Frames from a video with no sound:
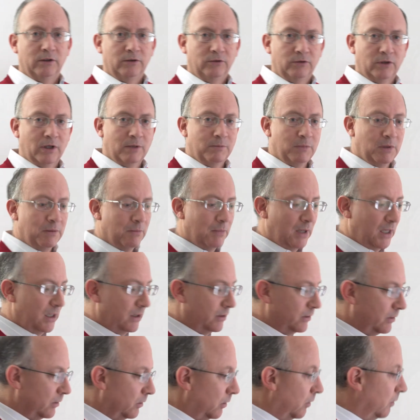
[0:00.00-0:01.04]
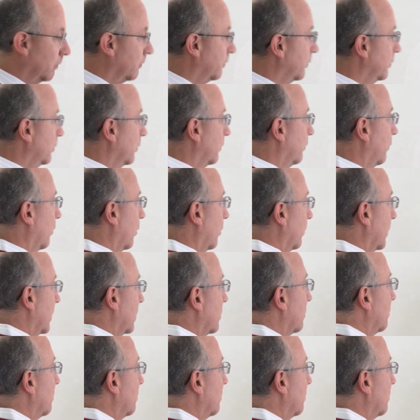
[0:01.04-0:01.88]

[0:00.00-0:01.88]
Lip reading: is going to be made of the following